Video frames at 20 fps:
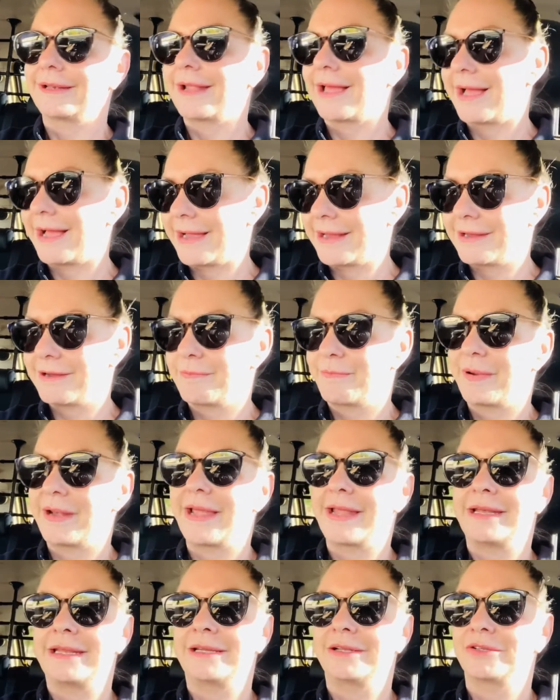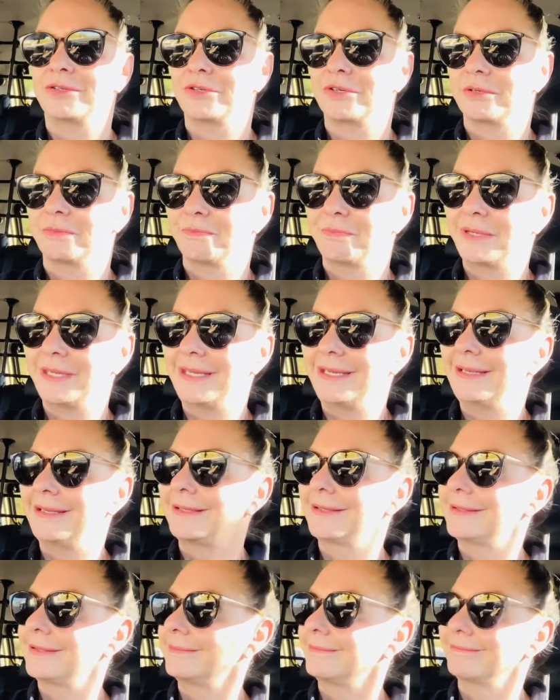I are planning to compete,
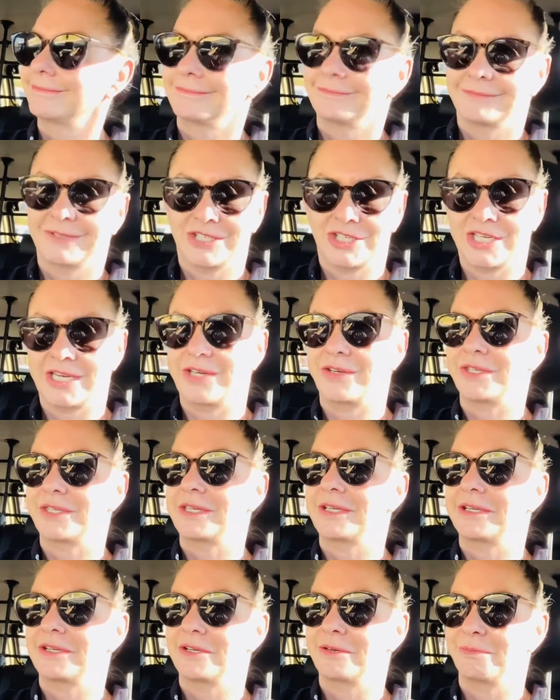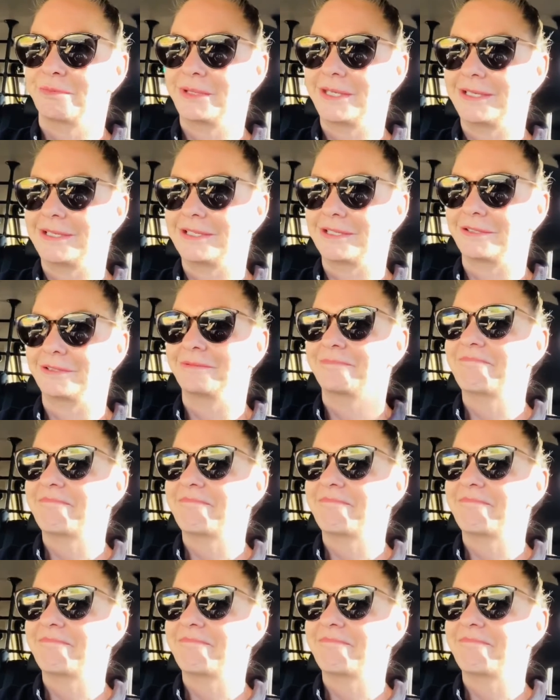Sherry's gonna compete too.